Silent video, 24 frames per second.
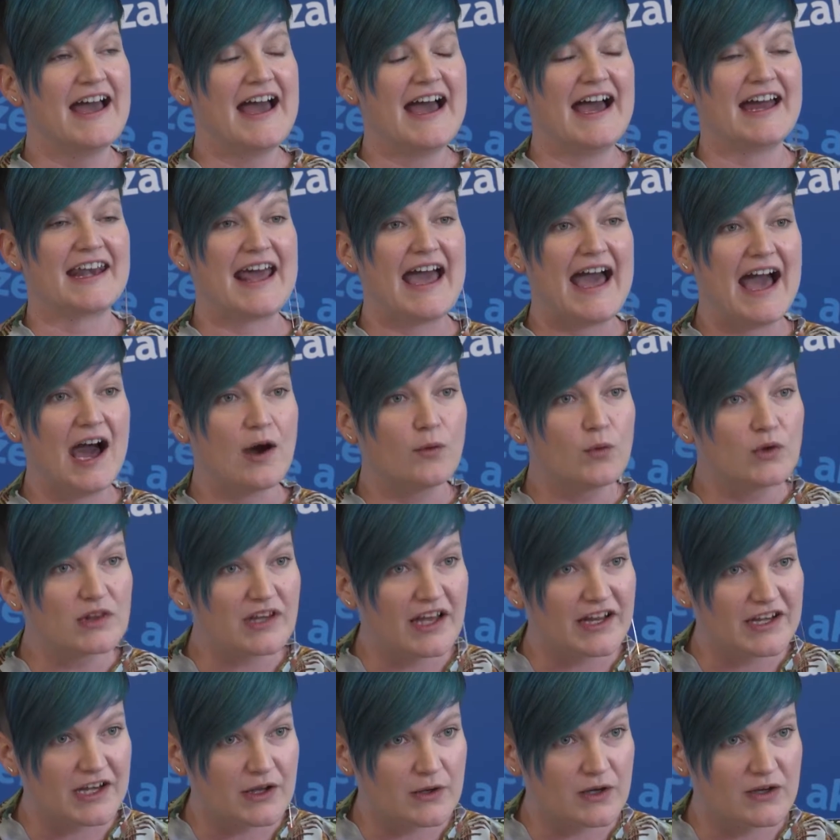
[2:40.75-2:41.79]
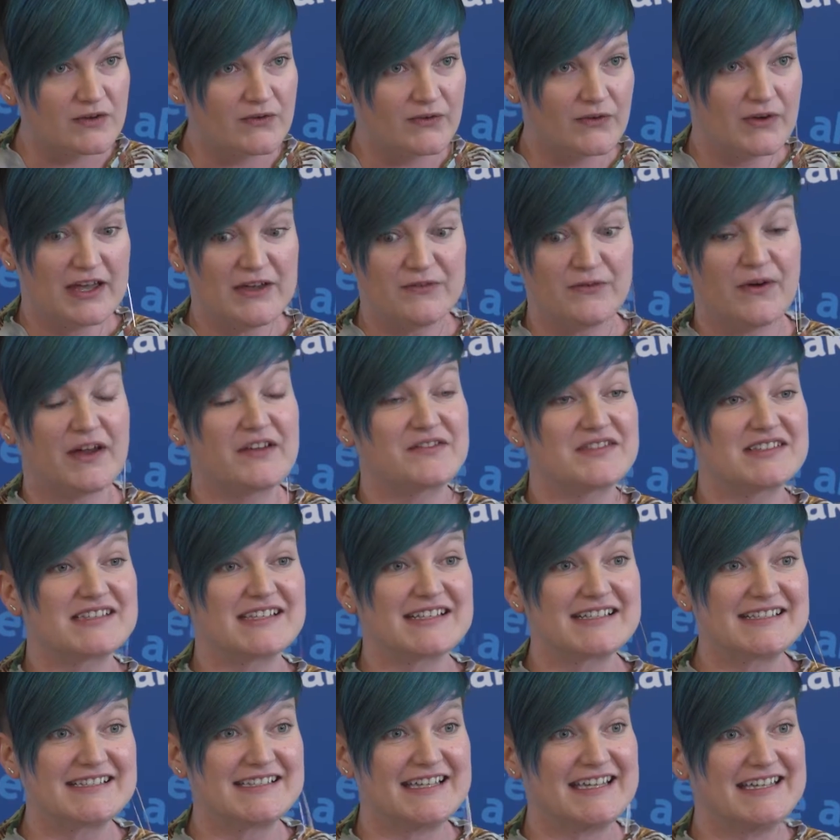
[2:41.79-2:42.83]
And how will I know if I've
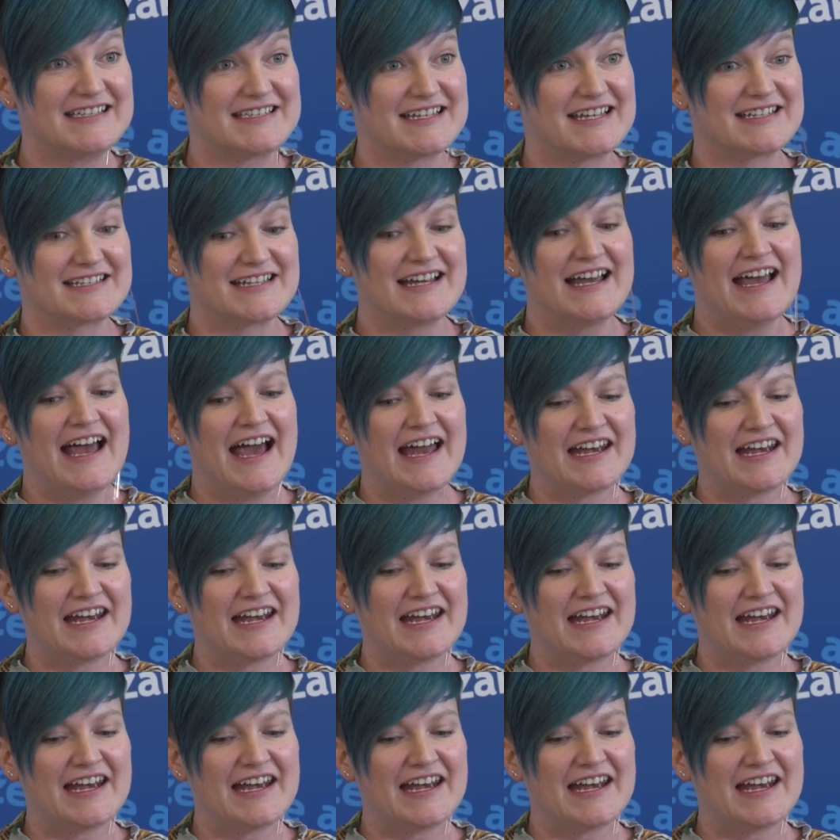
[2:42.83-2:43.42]
succeeded?